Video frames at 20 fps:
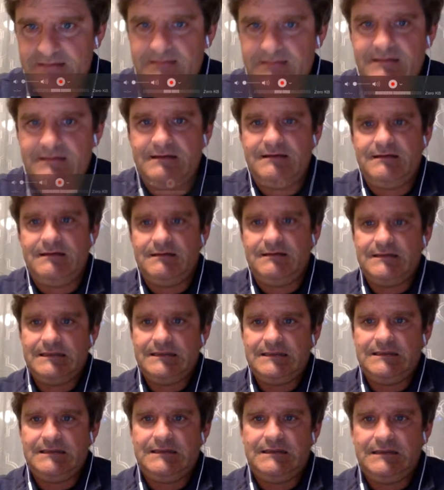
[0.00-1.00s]
na
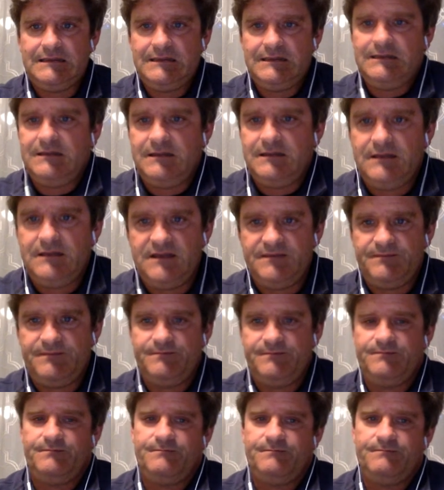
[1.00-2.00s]
na na na
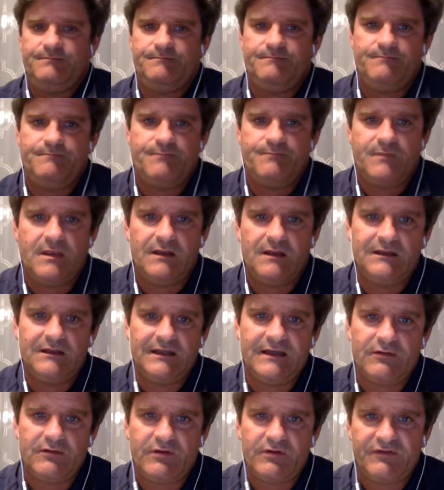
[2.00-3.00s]

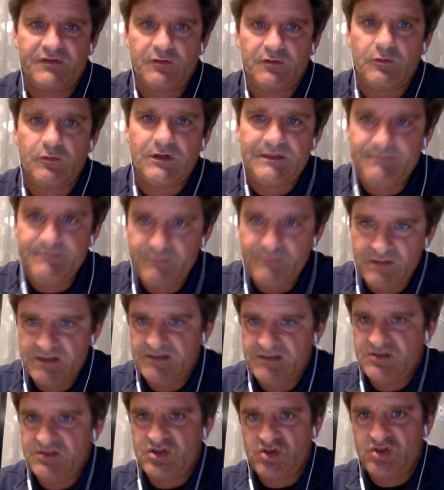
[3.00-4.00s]
Hello everyone,
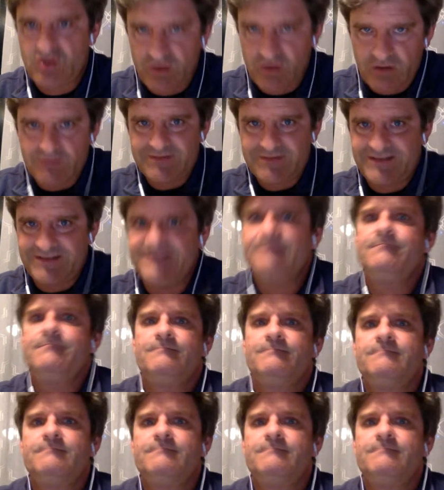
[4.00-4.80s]
it's Charlton.